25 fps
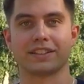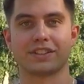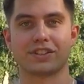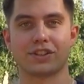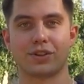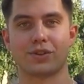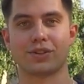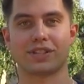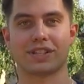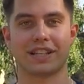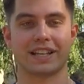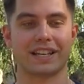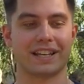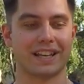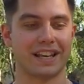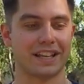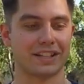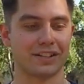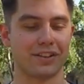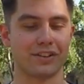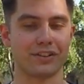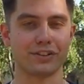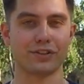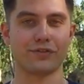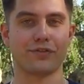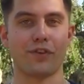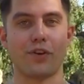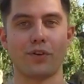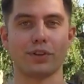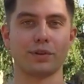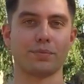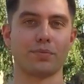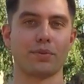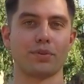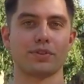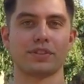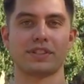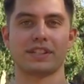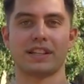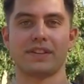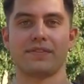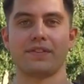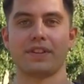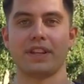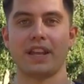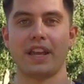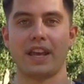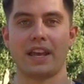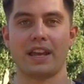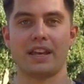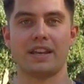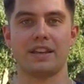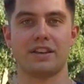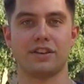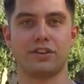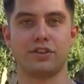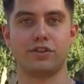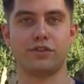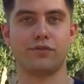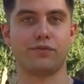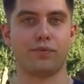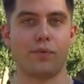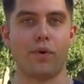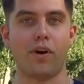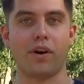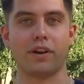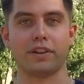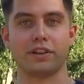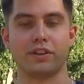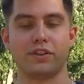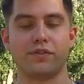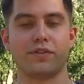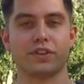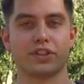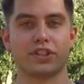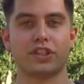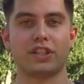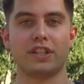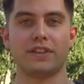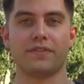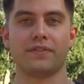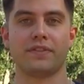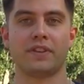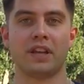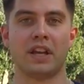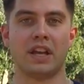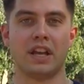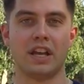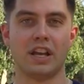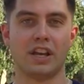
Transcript: So it's like, as long as you follow the process every day, you've won, you've achieved.